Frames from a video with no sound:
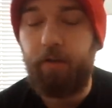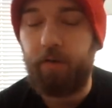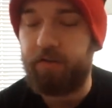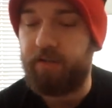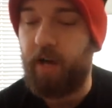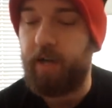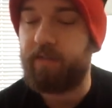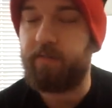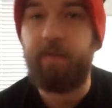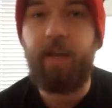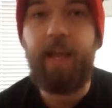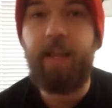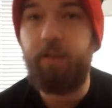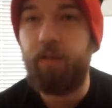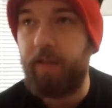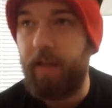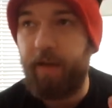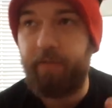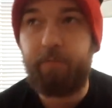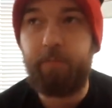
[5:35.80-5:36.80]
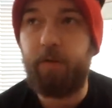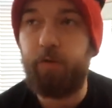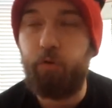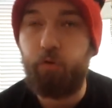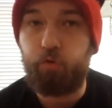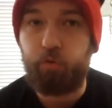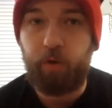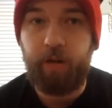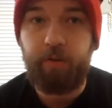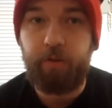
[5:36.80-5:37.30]
it looks awesome. And from the
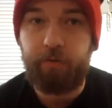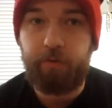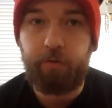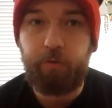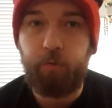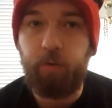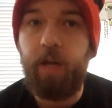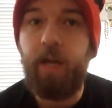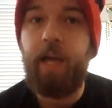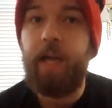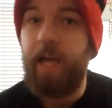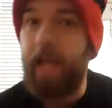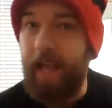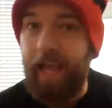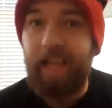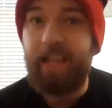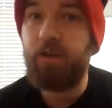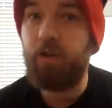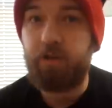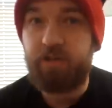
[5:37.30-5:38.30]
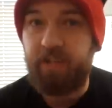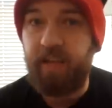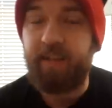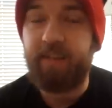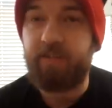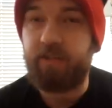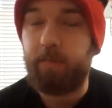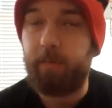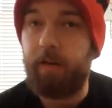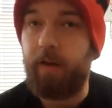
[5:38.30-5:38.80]
new trailer too, it looks
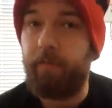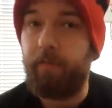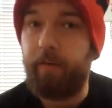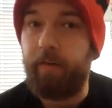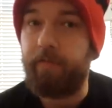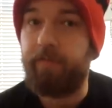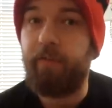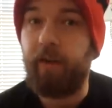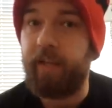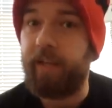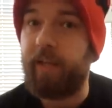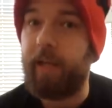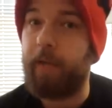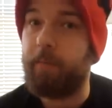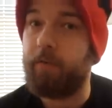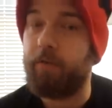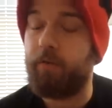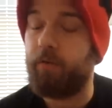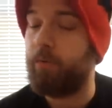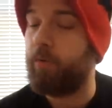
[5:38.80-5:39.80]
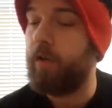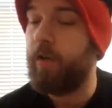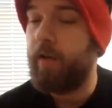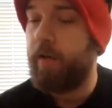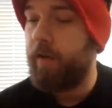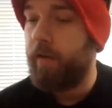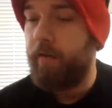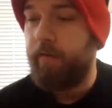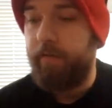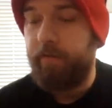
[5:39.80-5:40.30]
like it's going to be a very funny game too,
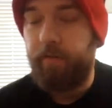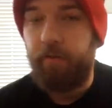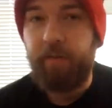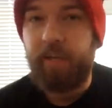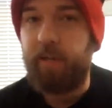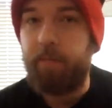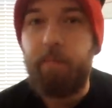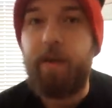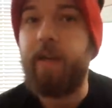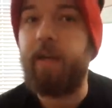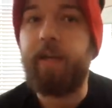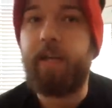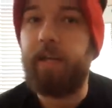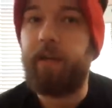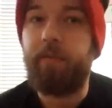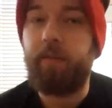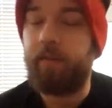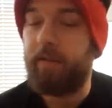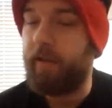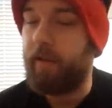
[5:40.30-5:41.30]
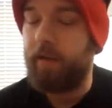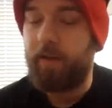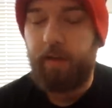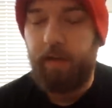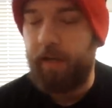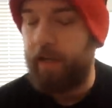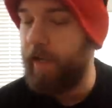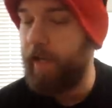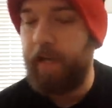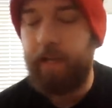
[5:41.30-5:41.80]
very comedic and everything.
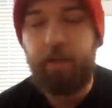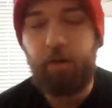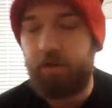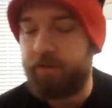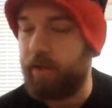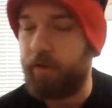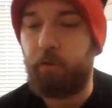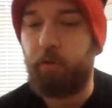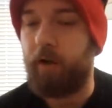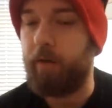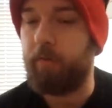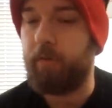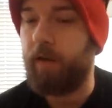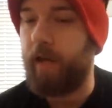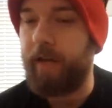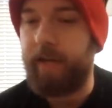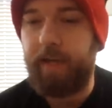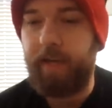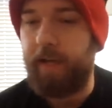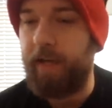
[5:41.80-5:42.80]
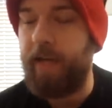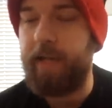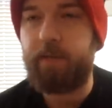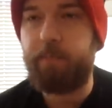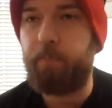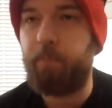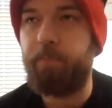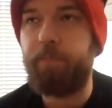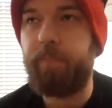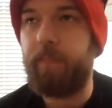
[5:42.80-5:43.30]
It, it looks incredible. I can
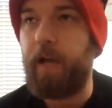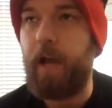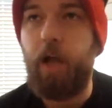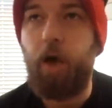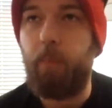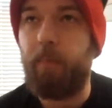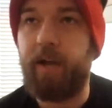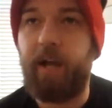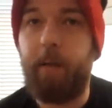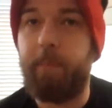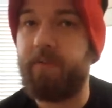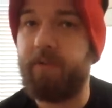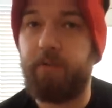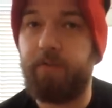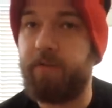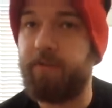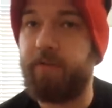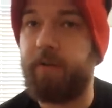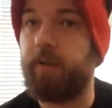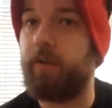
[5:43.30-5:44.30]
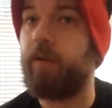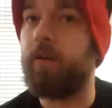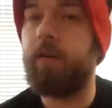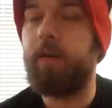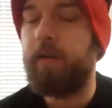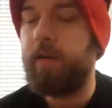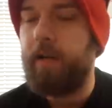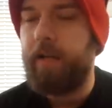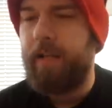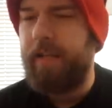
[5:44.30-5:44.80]
It's. I hope it comes out this year.
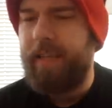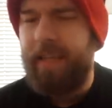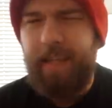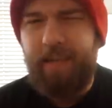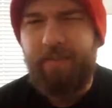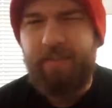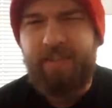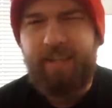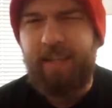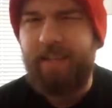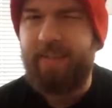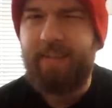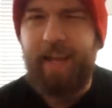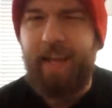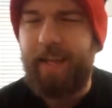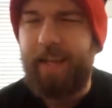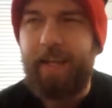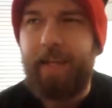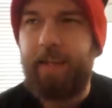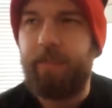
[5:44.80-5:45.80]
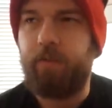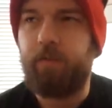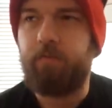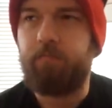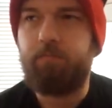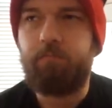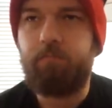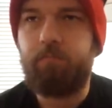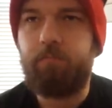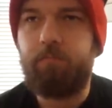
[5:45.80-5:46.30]
They haven't set a date either
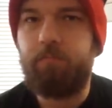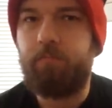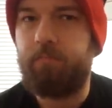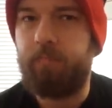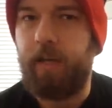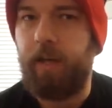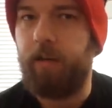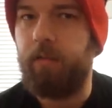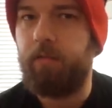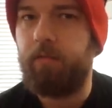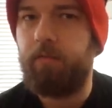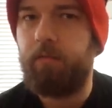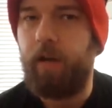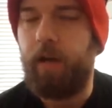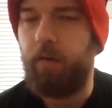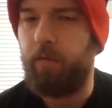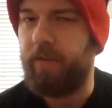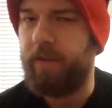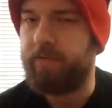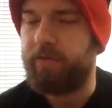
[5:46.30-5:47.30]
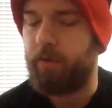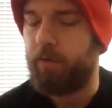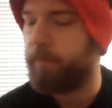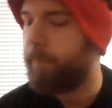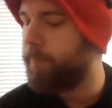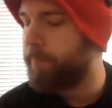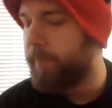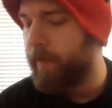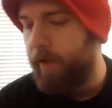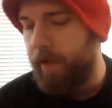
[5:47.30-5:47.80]
yet. I don't think so.
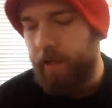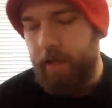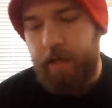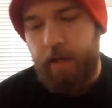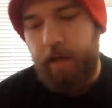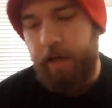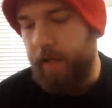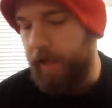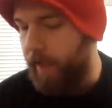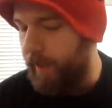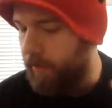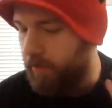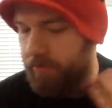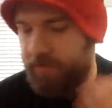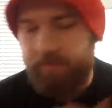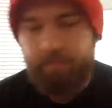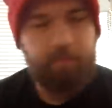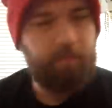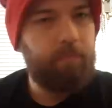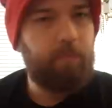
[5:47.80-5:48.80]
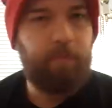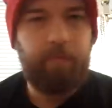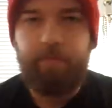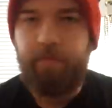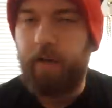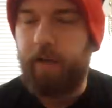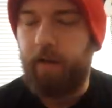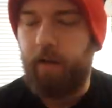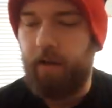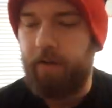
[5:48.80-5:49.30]
It looks
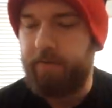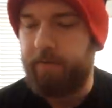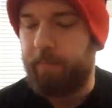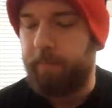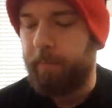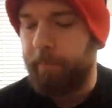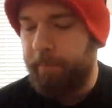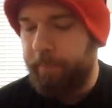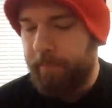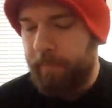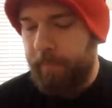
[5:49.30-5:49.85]
fucking awesome.